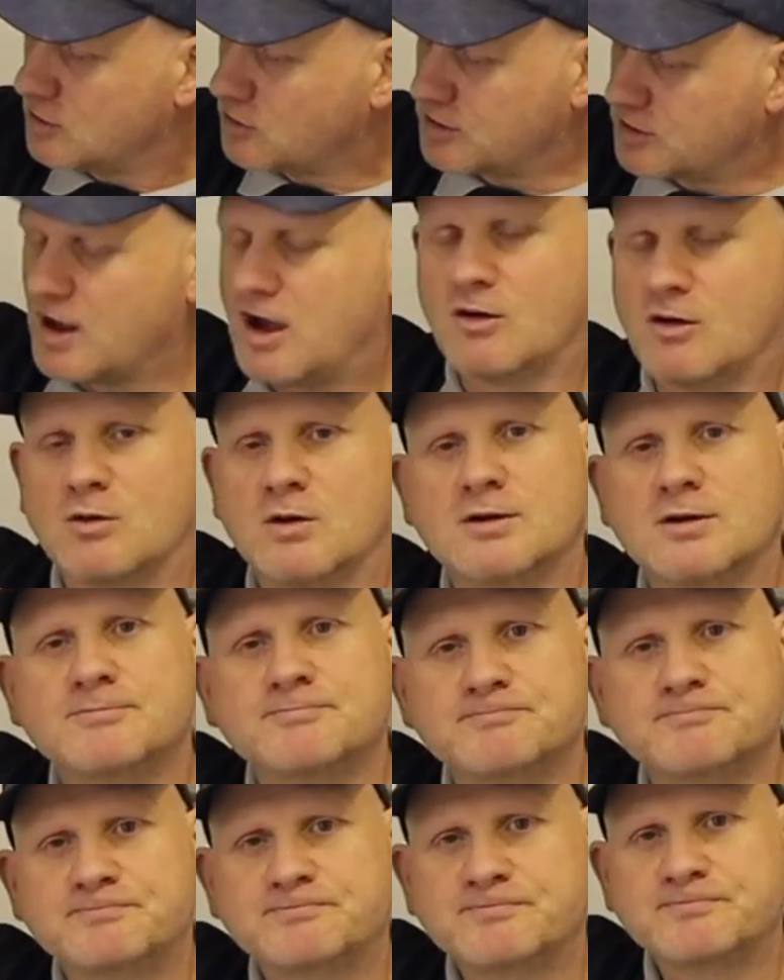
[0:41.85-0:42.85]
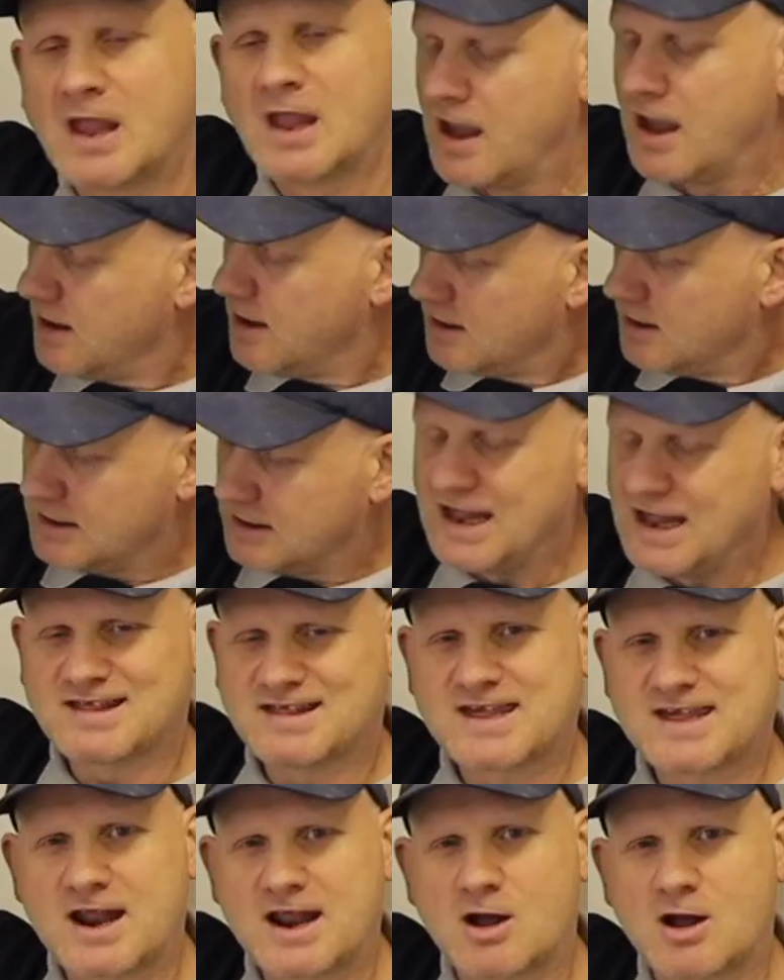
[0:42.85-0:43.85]
So,
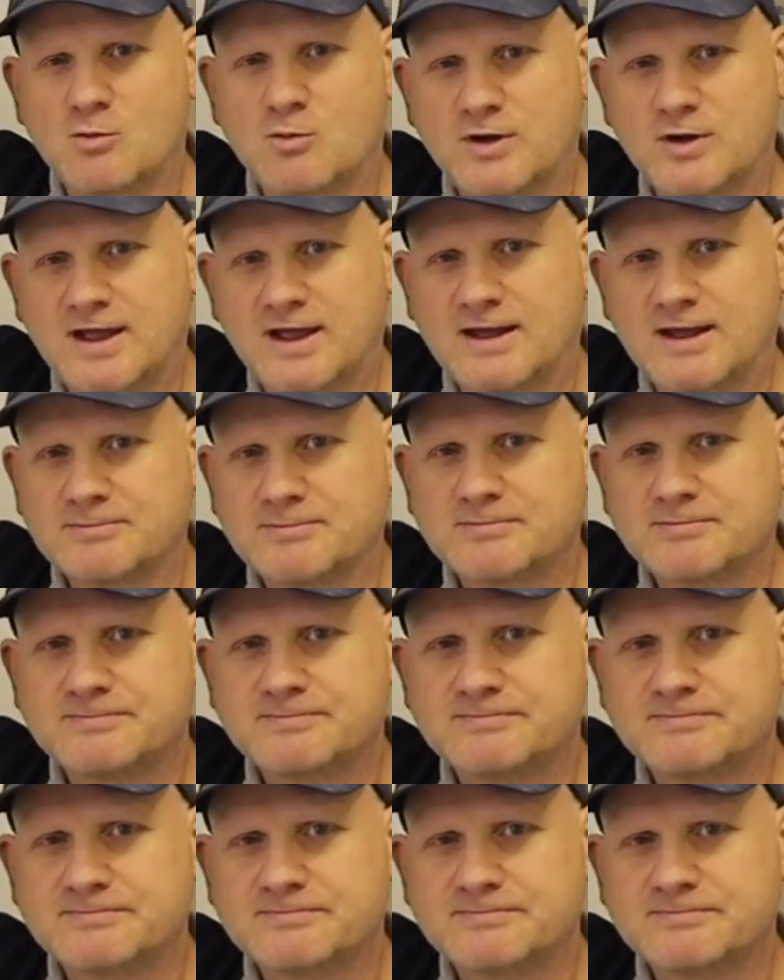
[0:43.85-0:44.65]
let's get on with it.